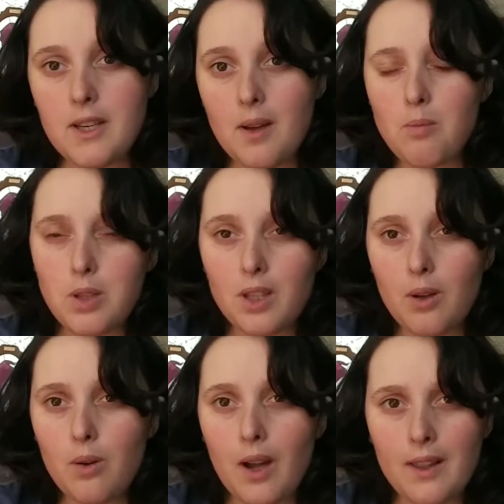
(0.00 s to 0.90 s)
down
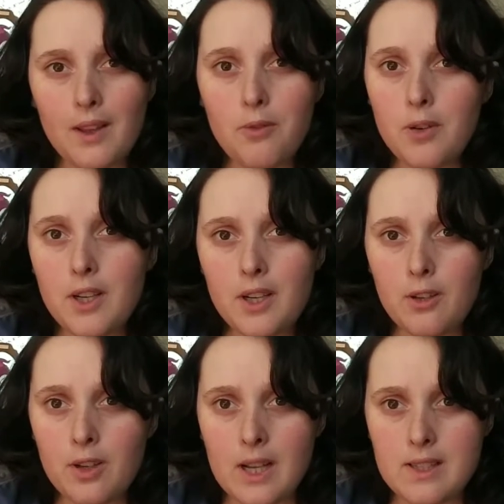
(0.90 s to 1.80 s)
below. I love reading
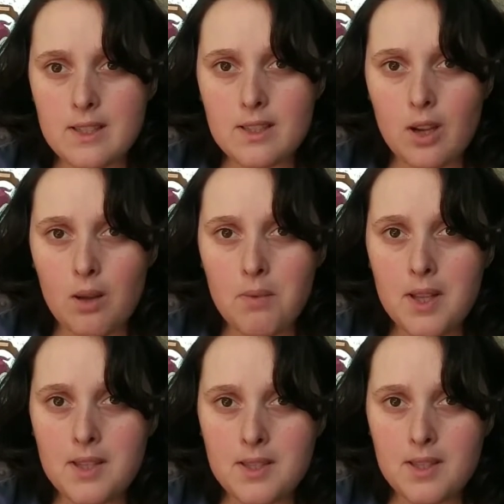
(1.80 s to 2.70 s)
your guys'
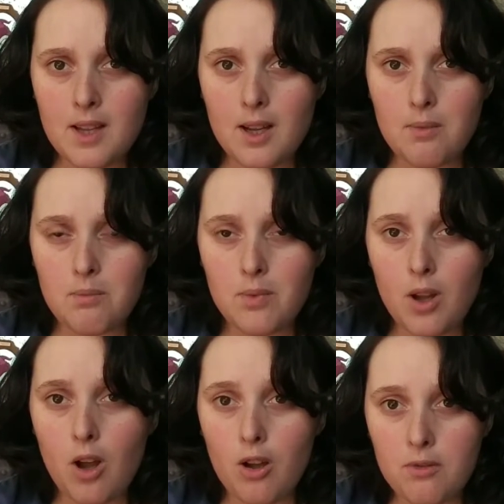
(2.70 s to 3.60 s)
comments.
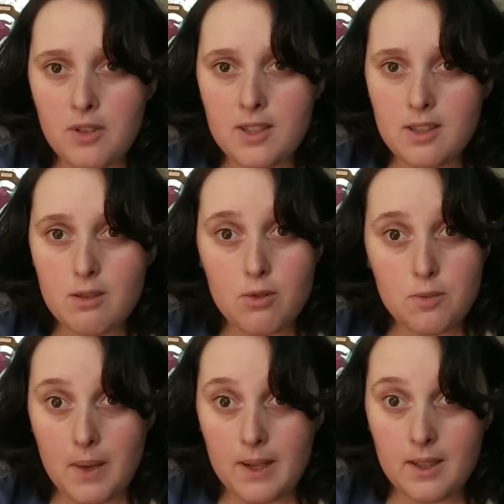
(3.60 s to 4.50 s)
Obviously,
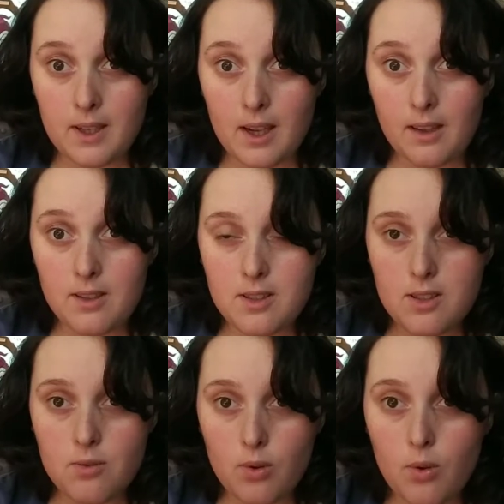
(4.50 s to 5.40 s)
respect and kindness
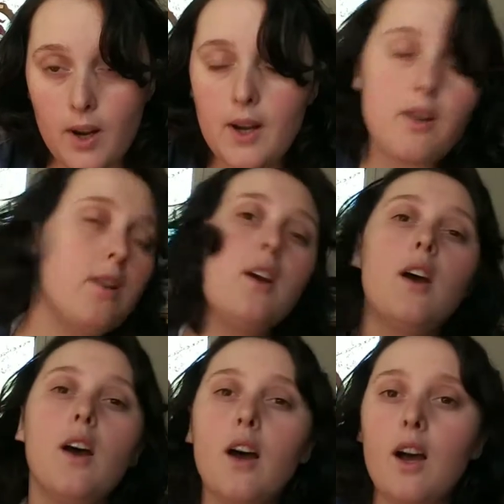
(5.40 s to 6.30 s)
is required.
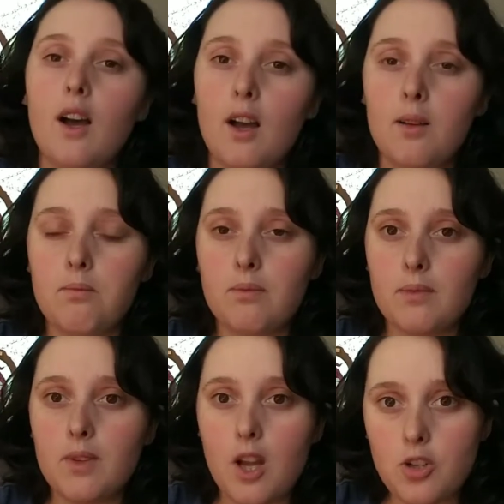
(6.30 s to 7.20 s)

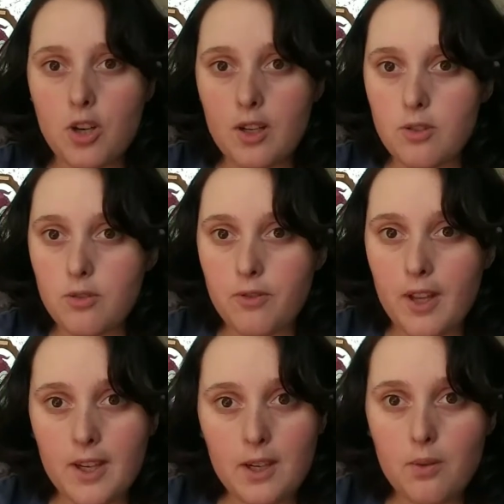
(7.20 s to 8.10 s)
Not trying to
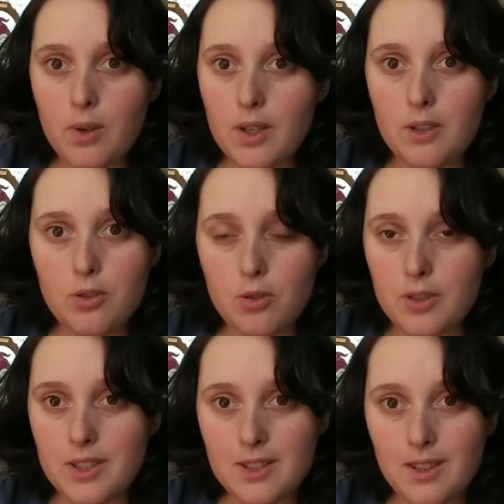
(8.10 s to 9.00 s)
offend anyone, usual
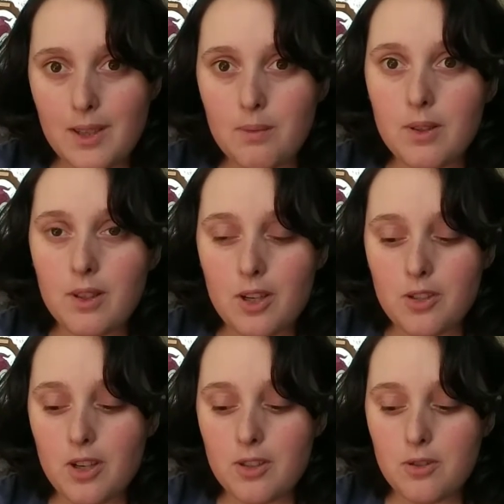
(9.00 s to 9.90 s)
disclaimer, not
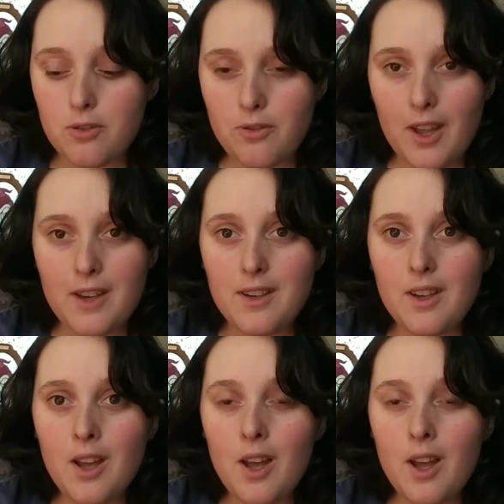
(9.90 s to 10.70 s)
trying to offend,